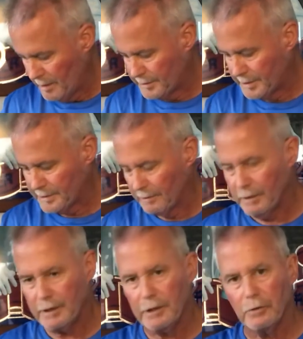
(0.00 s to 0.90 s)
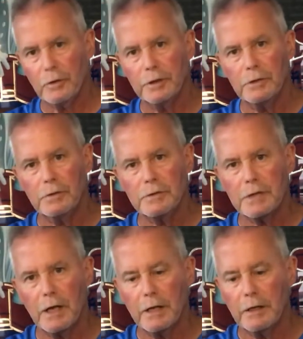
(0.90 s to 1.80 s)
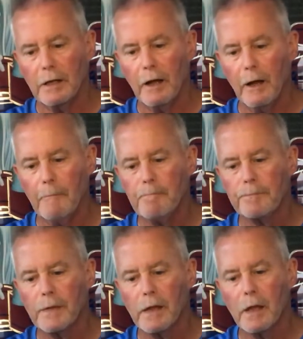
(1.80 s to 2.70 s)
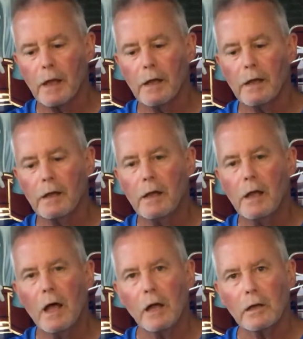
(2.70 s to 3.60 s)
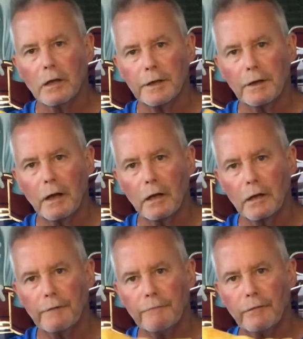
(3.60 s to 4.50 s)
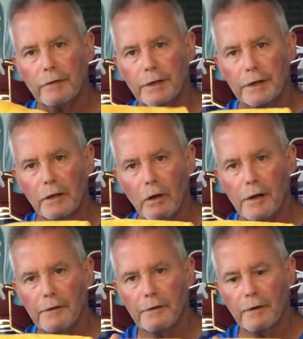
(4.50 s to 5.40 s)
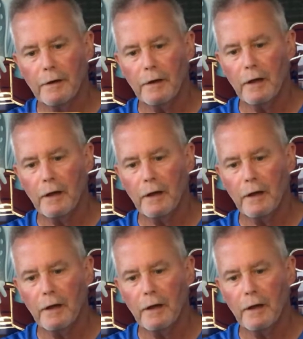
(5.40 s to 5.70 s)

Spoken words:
Additionally, you would use a lint-free cloth,